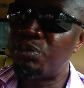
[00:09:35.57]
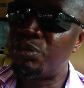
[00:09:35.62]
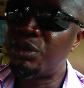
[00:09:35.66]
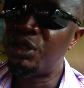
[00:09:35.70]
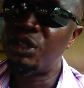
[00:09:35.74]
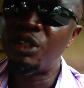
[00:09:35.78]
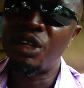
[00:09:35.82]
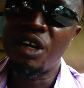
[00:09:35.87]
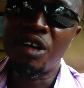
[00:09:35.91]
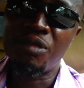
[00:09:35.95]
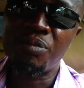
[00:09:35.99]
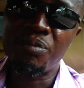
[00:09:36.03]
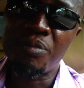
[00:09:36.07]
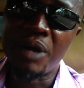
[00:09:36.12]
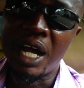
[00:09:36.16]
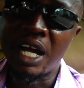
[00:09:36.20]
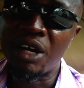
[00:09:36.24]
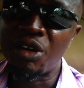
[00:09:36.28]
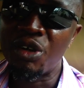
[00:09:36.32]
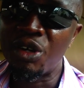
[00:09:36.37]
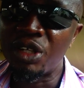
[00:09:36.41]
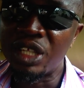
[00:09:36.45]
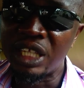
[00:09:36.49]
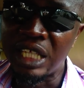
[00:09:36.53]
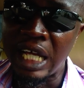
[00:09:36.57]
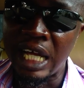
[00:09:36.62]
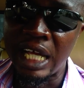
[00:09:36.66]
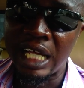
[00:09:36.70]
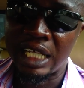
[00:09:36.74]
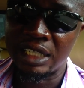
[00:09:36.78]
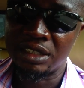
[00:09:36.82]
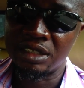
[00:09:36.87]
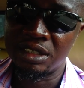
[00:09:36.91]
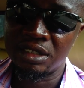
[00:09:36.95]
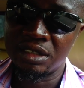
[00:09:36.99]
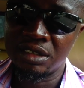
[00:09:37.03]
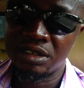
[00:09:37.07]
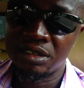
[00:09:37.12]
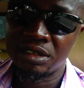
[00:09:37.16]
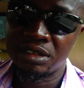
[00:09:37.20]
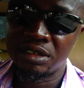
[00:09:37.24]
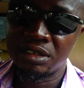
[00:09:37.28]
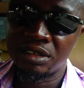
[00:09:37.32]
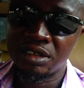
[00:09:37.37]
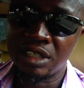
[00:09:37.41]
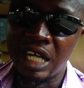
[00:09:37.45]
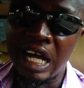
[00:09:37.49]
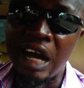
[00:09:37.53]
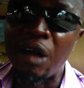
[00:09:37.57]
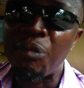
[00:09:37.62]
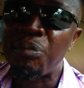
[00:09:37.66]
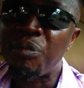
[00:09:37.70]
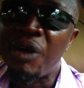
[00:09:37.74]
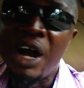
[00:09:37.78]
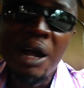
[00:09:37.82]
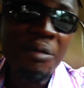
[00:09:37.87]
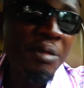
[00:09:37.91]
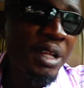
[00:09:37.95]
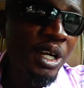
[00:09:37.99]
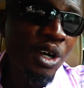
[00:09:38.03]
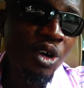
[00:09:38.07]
blew up my old tires. I'll probably